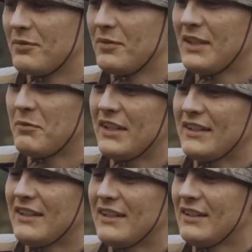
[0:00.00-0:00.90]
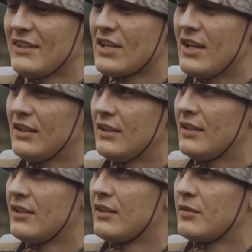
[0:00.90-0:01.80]
grenade would have been enough.
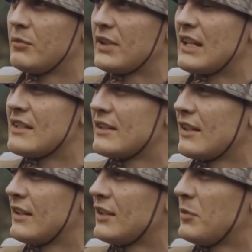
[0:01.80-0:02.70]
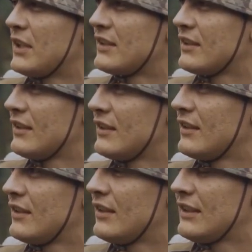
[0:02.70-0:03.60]
There was a British F4
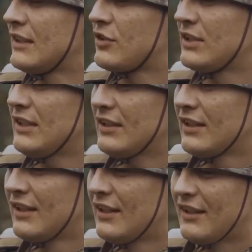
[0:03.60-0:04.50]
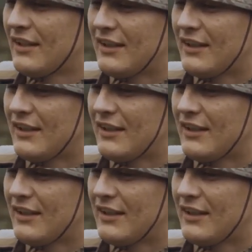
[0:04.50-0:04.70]
grenade launcher next to me.